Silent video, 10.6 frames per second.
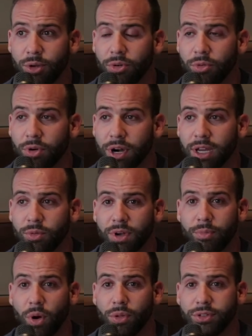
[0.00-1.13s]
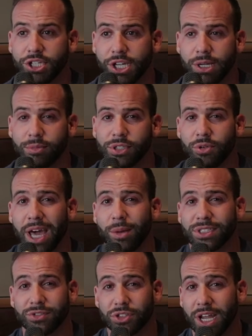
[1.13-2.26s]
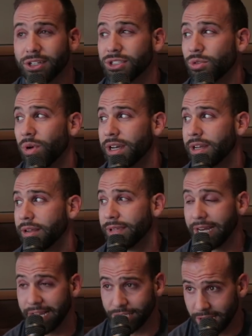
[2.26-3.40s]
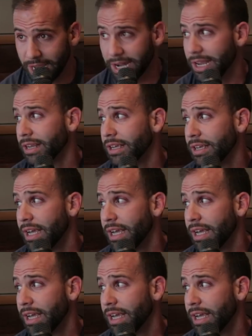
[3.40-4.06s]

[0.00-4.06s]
We were working with both gyms who had a bunch of trainers who wanted to get educated,